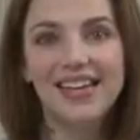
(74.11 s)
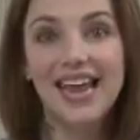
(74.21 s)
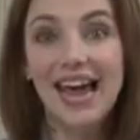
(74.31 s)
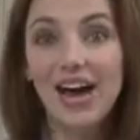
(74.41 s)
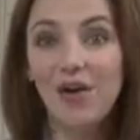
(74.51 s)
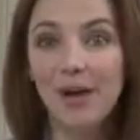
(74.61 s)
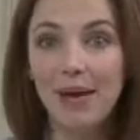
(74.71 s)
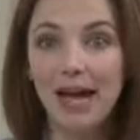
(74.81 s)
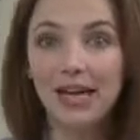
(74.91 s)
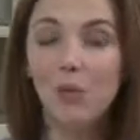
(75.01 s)
Now I'm
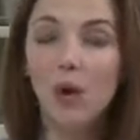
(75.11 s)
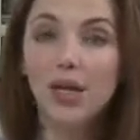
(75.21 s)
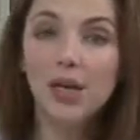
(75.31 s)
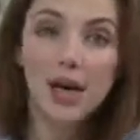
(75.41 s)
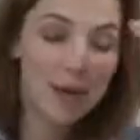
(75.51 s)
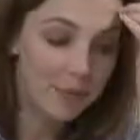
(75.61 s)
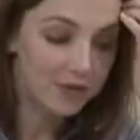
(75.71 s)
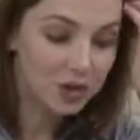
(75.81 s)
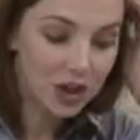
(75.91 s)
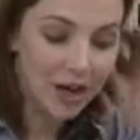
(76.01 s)
adding 1 cup
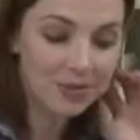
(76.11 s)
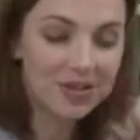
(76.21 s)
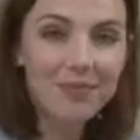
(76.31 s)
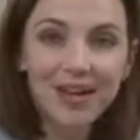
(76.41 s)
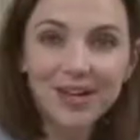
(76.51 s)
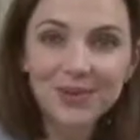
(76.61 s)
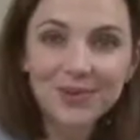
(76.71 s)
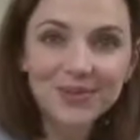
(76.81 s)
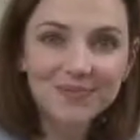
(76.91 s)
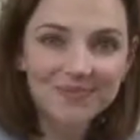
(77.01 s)
of chopped
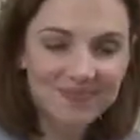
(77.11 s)
tomatoes.